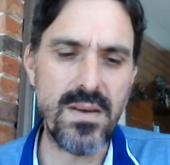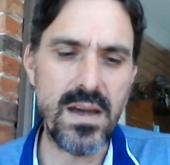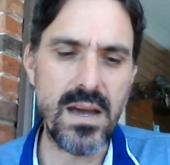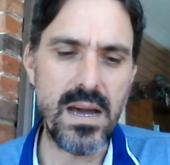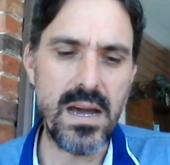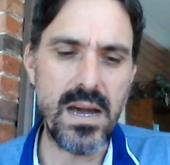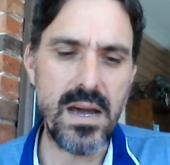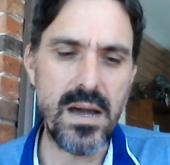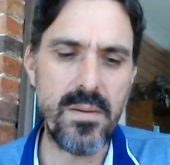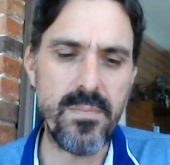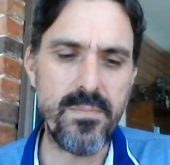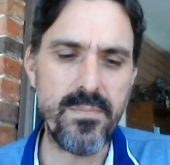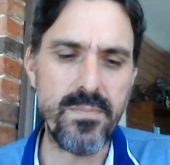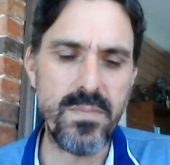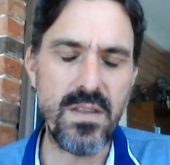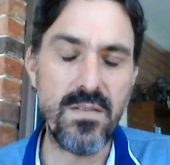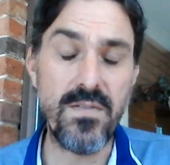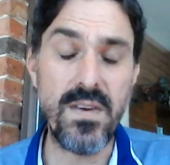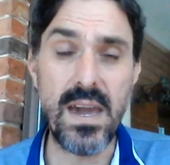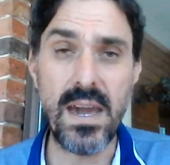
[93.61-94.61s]

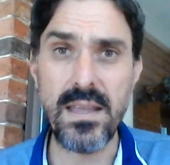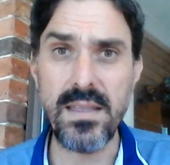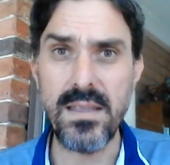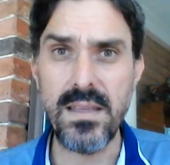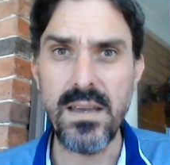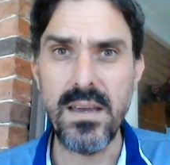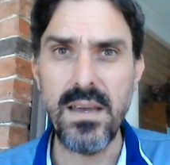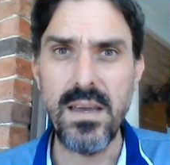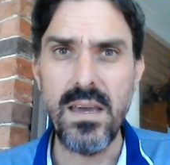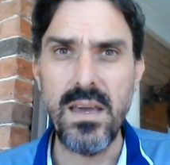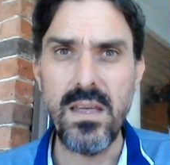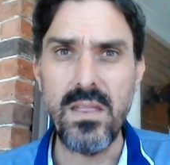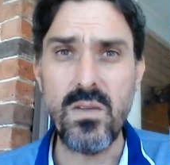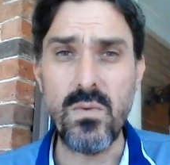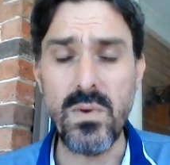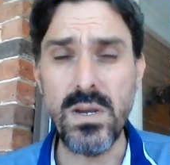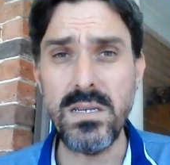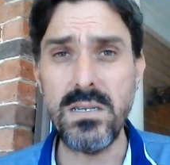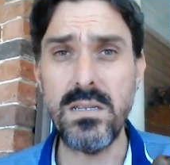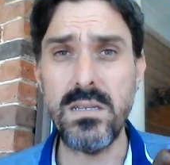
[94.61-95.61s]
In fact, the
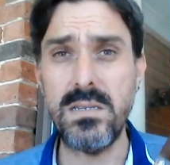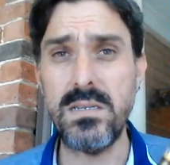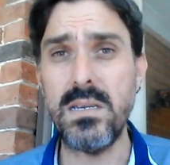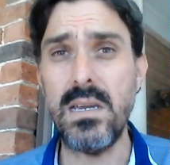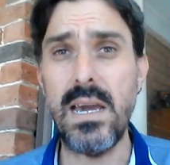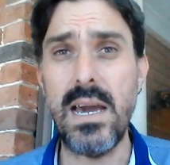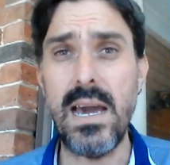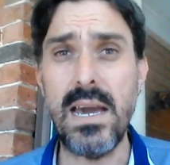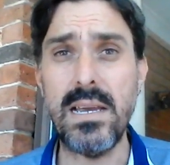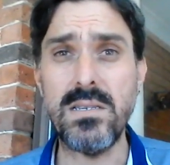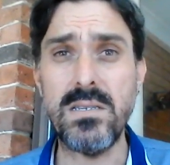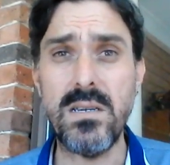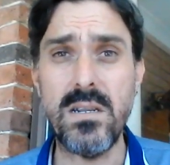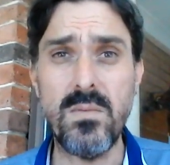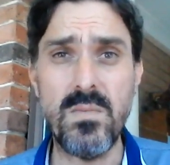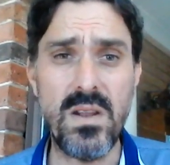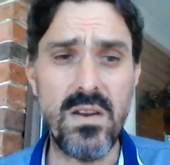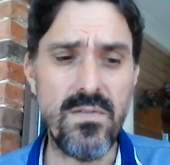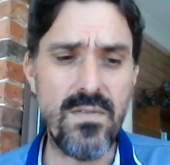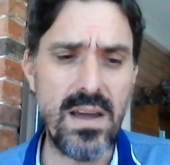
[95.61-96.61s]
reason this cigar has
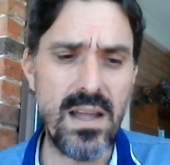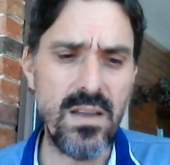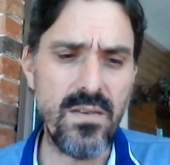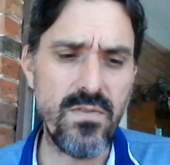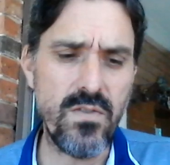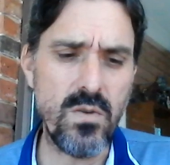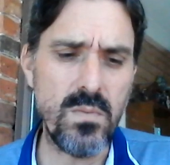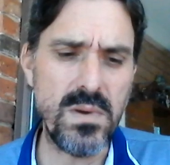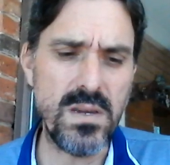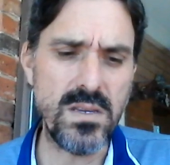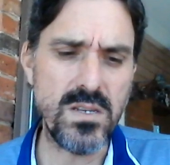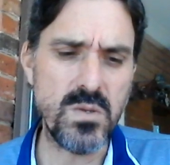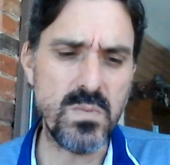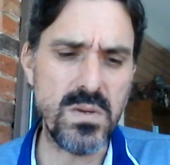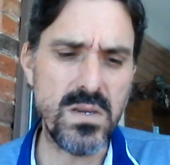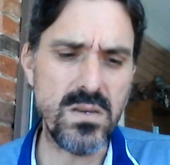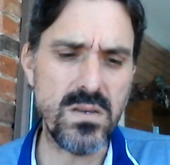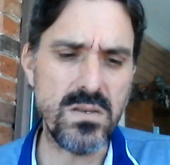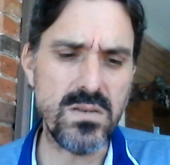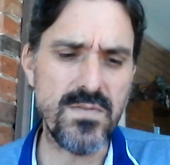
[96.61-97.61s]
sentimental value for me is
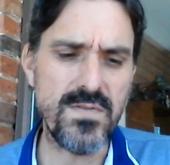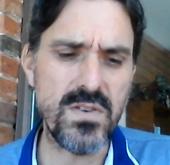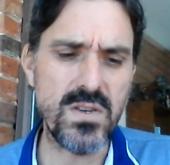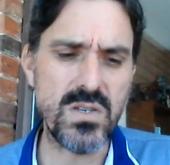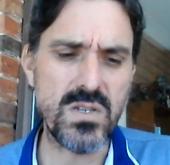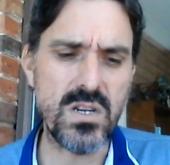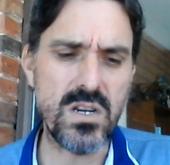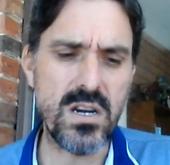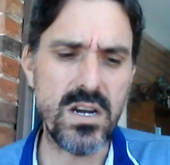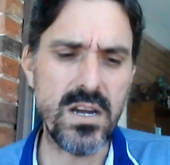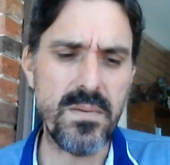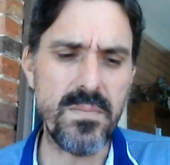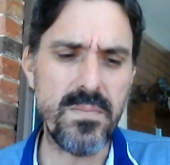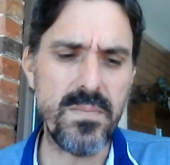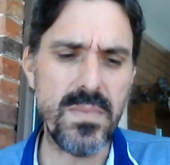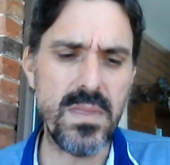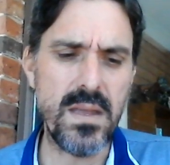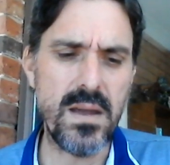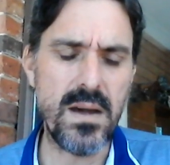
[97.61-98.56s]
because the first time